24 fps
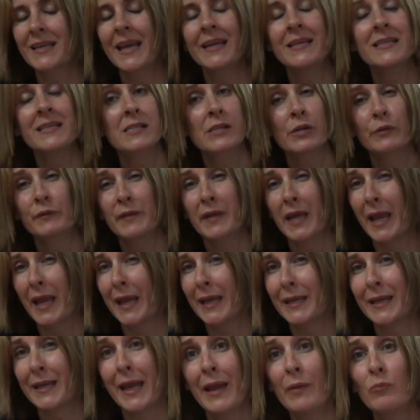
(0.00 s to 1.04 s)
Get yourself
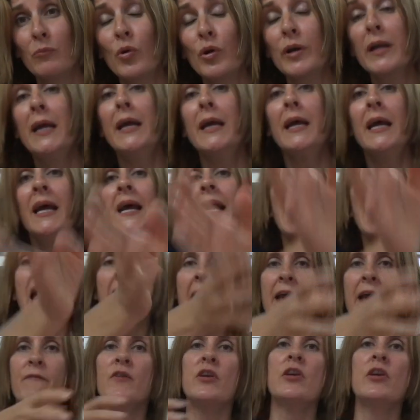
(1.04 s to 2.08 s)
canned. Get
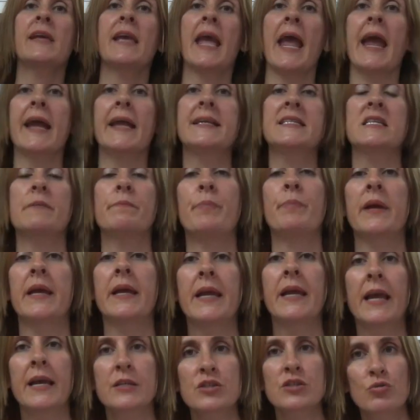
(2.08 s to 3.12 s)
whatever you can to
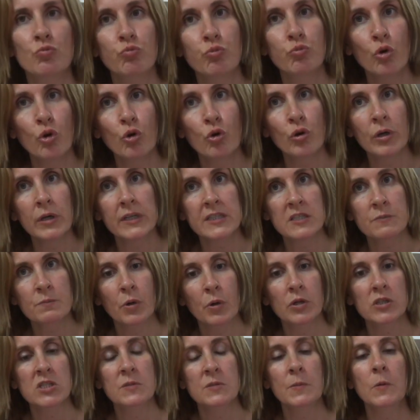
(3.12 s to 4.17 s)
be as raw as
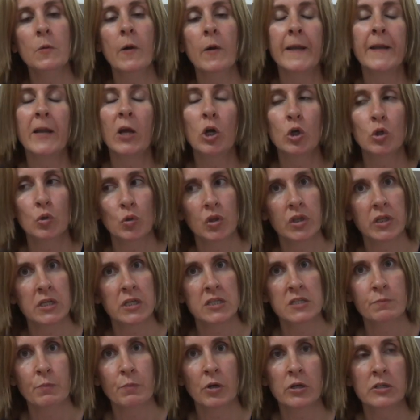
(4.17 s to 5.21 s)
possible and healthy
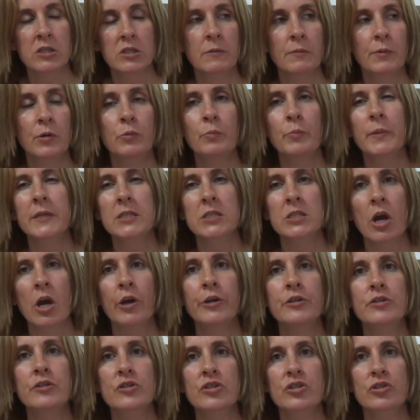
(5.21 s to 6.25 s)
as possible, but
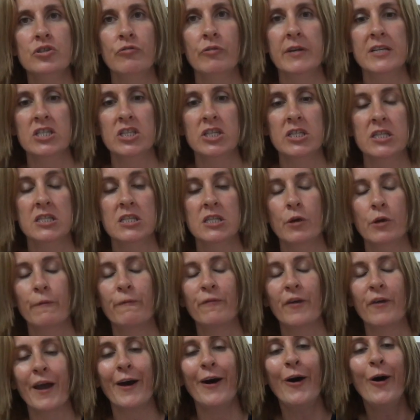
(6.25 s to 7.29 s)
don't stress
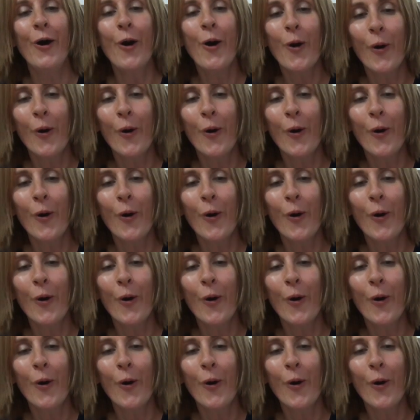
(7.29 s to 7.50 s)
yourself out.